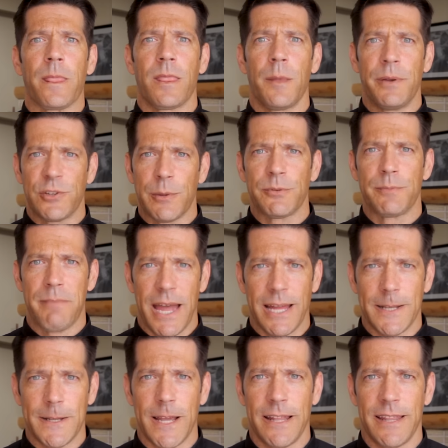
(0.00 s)
The bishops
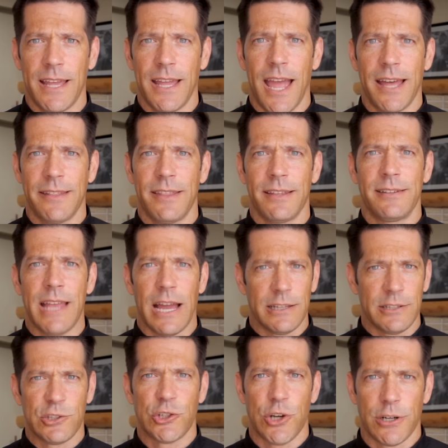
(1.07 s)
met and they had the
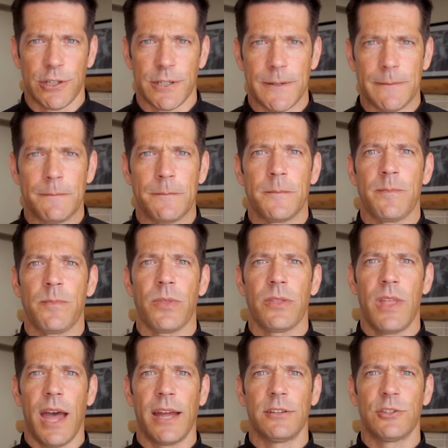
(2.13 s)
Dallas Charter.
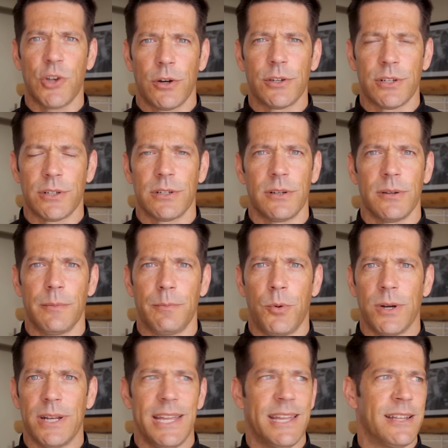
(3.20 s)
That charter
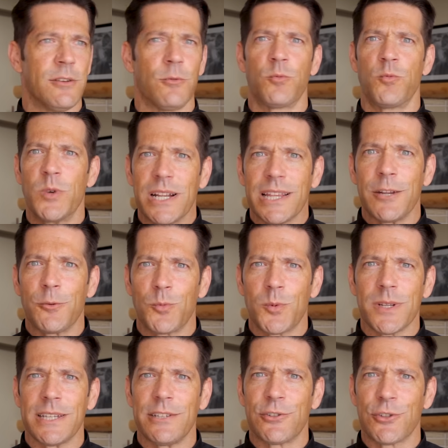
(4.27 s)
put in really,
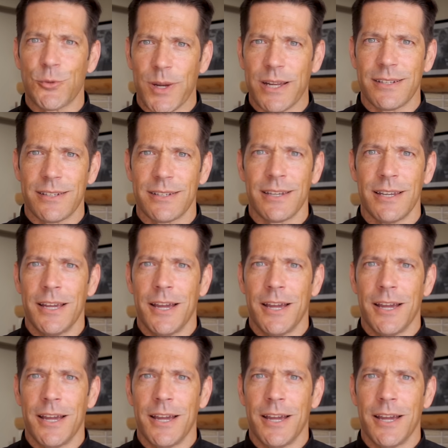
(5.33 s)
really strict